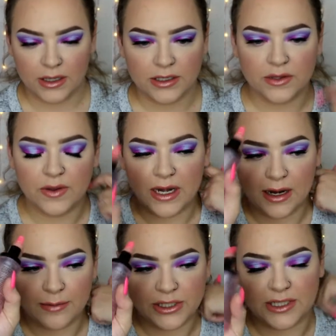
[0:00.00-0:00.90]
So then
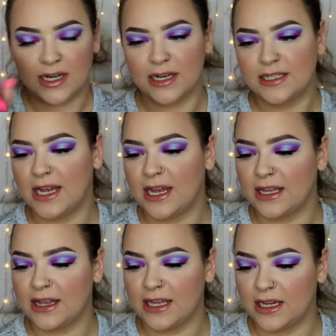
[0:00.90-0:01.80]
I'm just gonna
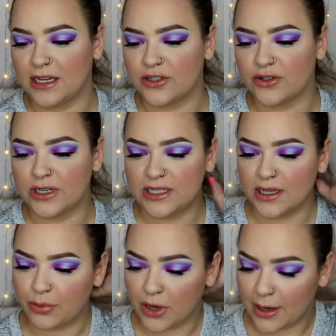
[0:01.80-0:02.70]
take the
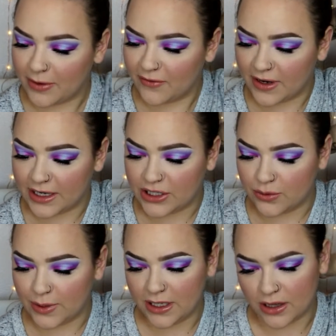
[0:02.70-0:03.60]
Catrice Prime and Fine
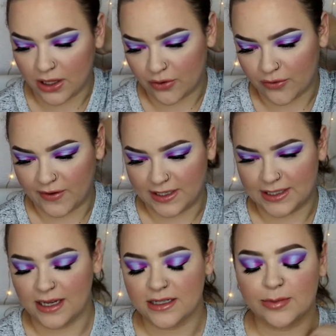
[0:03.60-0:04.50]
Dewy Glow
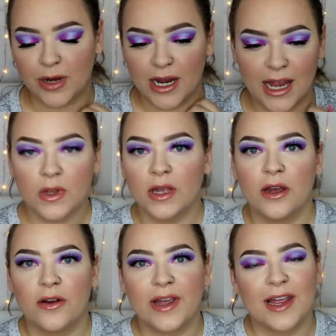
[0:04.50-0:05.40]
Fixing Spray.
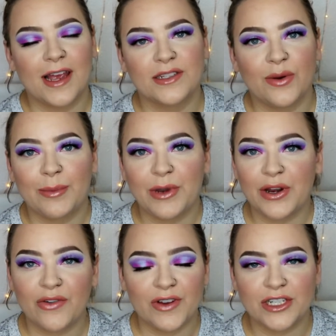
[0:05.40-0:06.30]
Okay guys, so I'm gonna
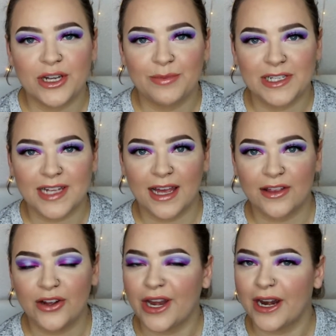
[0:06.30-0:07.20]
go finish up this eye
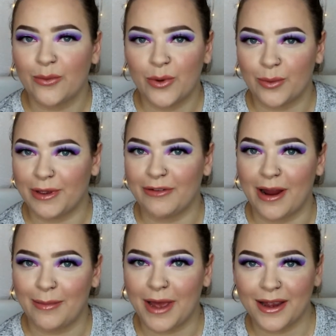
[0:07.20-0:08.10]
look and I will be
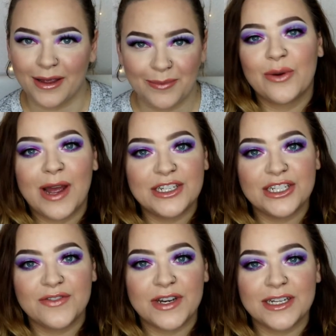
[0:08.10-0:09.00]
right back. So I
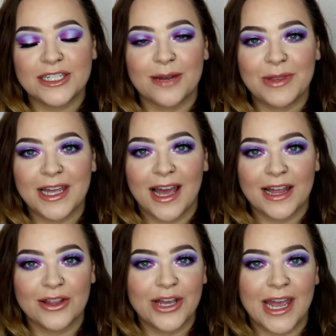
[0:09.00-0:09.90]
just finished up the
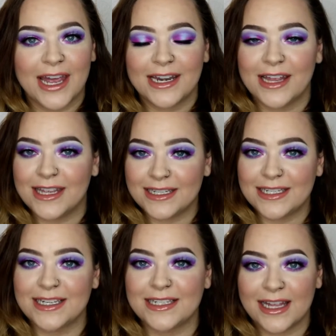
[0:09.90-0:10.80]
eye look and this
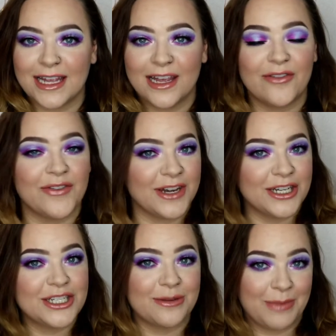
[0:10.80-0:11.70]
is the
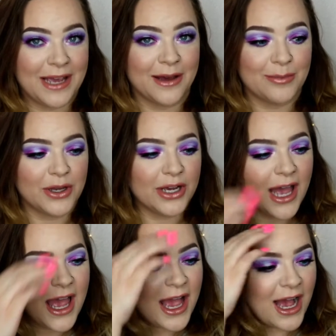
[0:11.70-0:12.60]
finished makeup look.
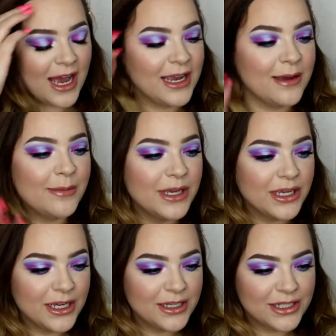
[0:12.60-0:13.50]
I am
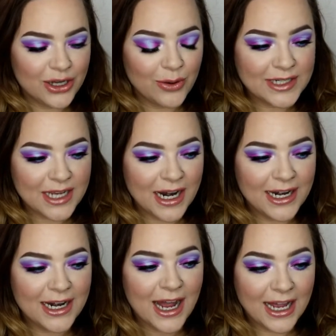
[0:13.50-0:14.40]
so
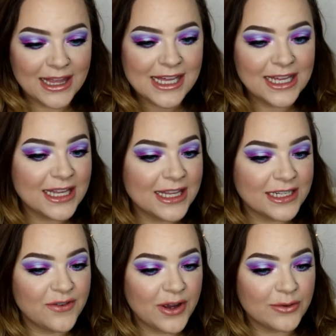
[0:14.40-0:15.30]
excited. I think that
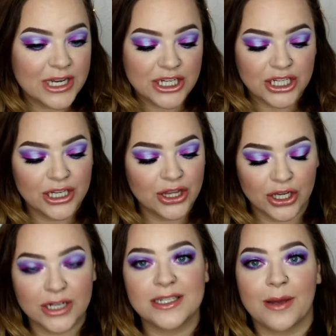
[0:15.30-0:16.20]
foundation
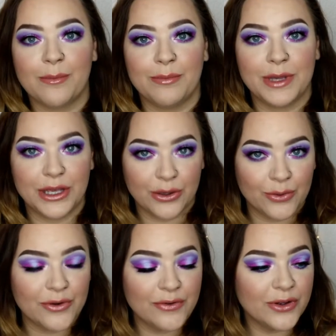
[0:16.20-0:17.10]
looks
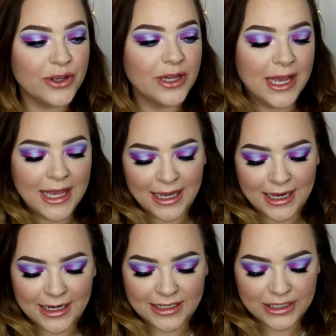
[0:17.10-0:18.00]
beautiful.
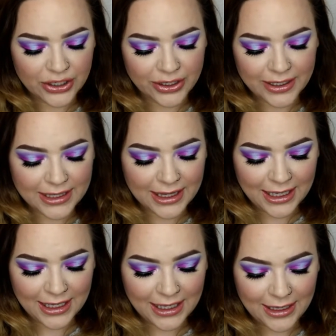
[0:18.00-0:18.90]
It is
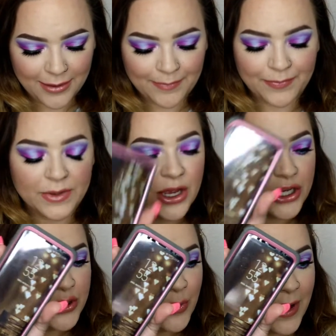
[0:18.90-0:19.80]
currently
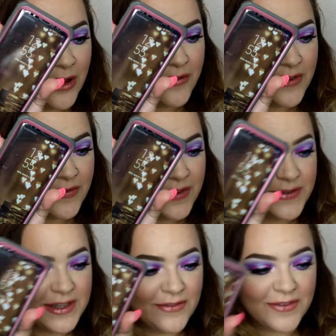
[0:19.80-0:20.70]

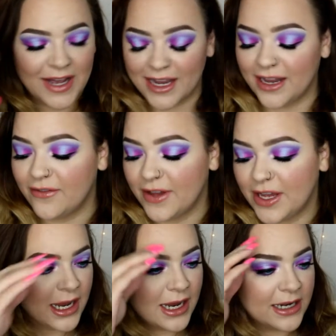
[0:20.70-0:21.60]
$12.55
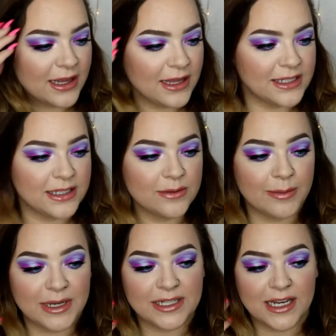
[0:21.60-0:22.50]
and this is what
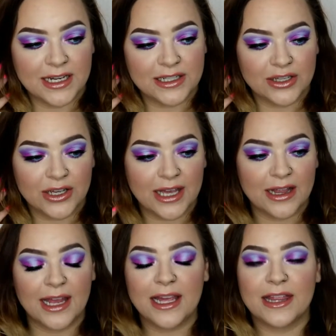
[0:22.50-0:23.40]
my skin is looking
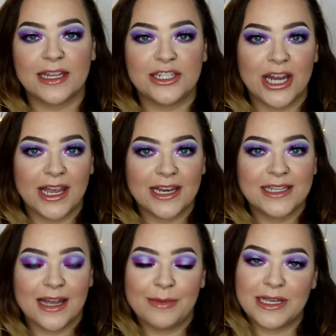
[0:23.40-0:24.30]
like. The check-in
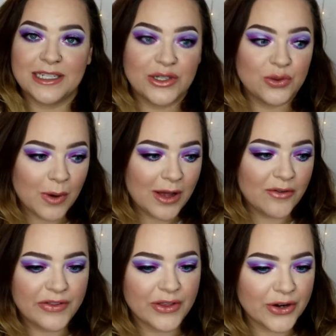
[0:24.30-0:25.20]
time is
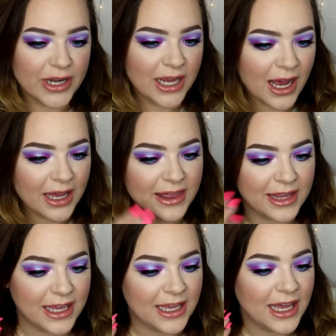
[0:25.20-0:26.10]
$12:30. I
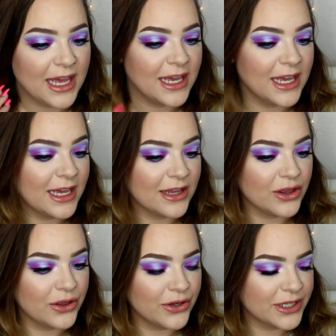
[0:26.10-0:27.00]
think
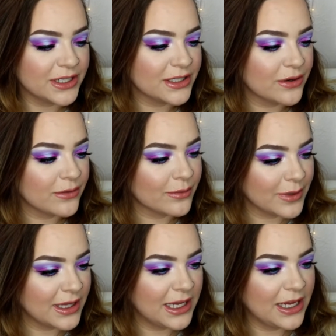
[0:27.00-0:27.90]
it looks
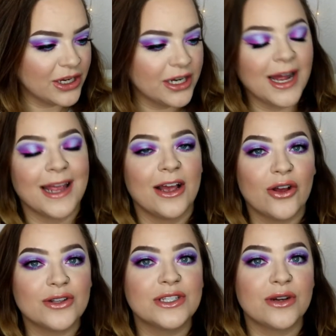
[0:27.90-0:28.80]
really good. I
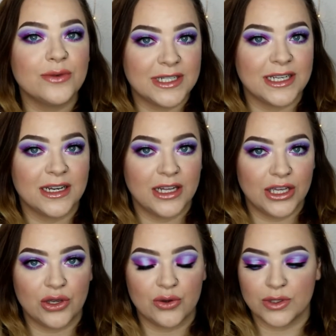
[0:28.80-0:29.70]
also did
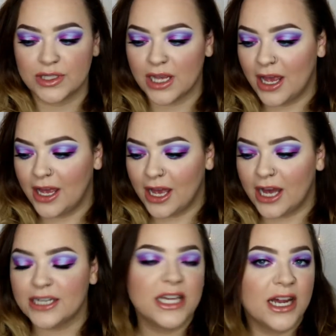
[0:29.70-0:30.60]
use
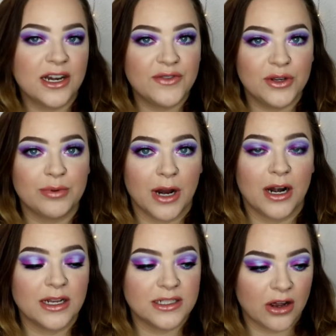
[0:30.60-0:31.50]
a ton of new
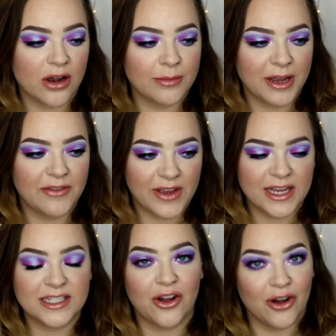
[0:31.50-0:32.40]
products on my
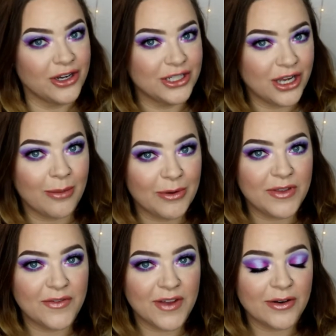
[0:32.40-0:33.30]
face on top
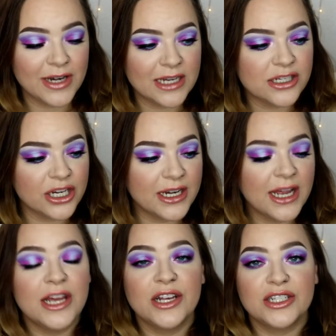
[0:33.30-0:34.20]
of the foundation,
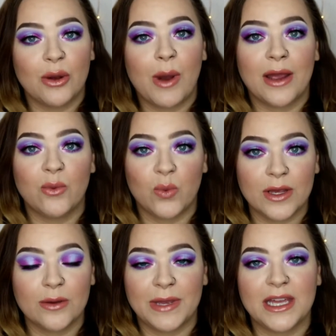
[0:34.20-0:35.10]
so I
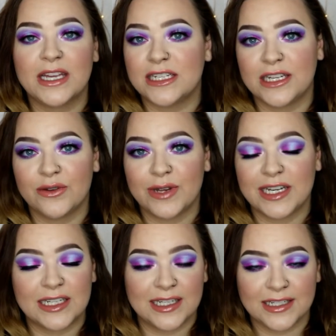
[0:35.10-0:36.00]
will be continuing
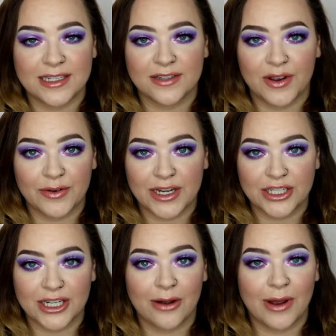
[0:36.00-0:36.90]
to test this
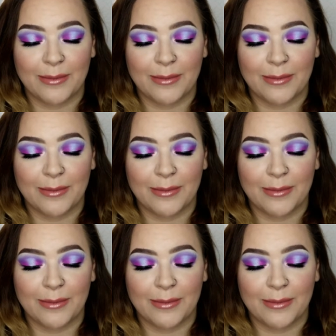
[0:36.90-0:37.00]
foundation out.